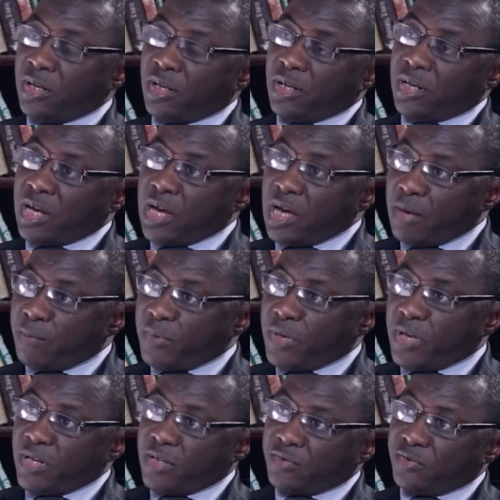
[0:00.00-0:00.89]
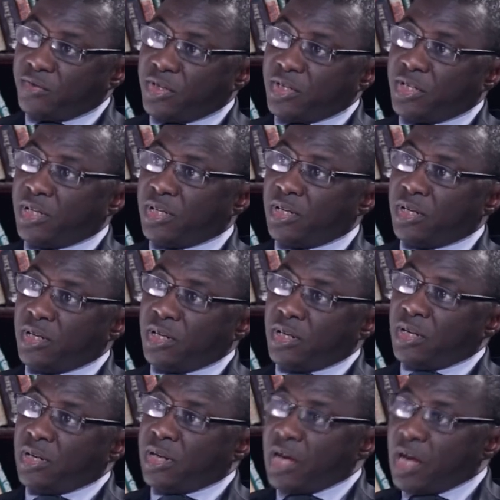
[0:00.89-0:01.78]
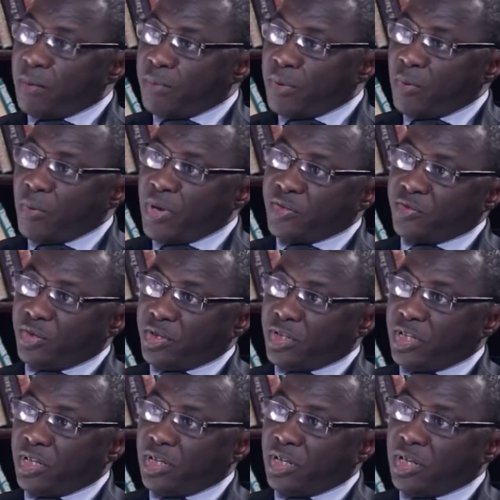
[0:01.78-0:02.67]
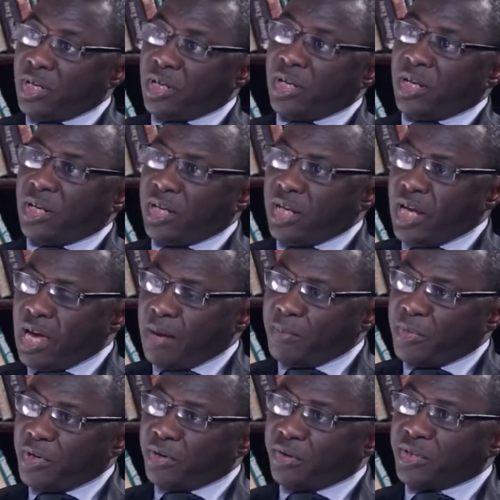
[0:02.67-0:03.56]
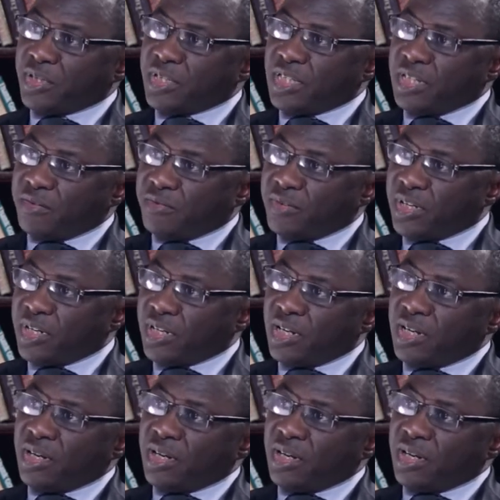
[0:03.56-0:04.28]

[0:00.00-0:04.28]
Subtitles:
the upper east region, the upper west region, they have been receiving